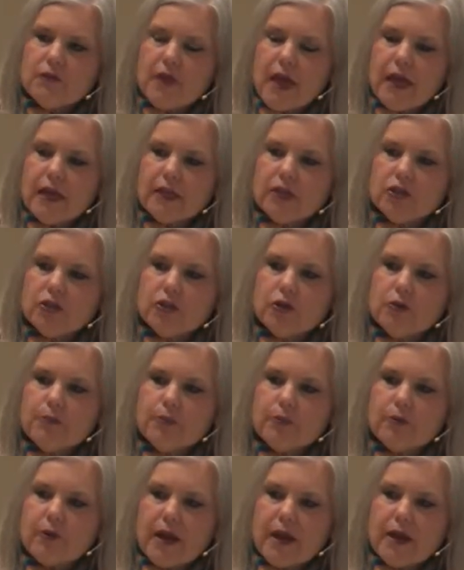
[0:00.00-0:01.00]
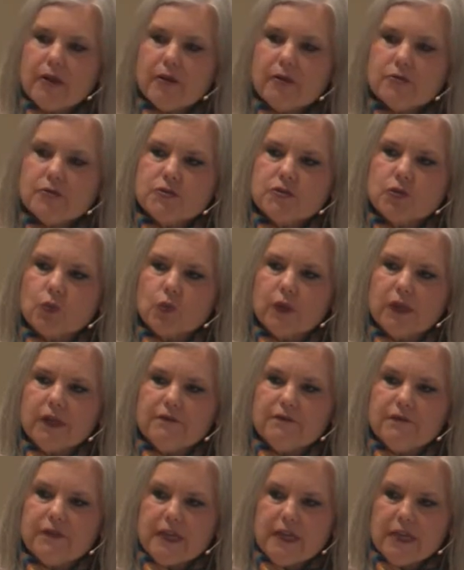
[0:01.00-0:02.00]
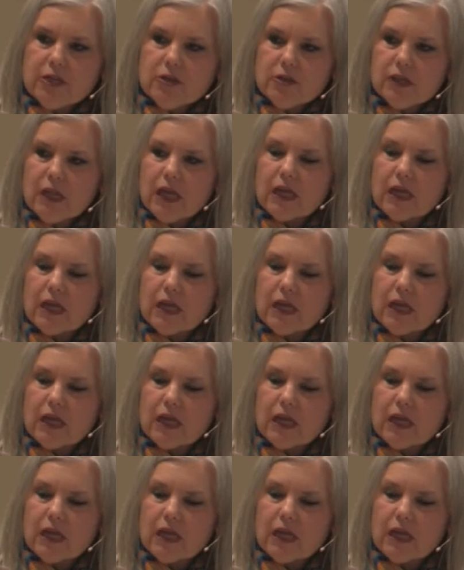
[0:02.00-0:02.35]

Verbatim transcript: that your prayers reveal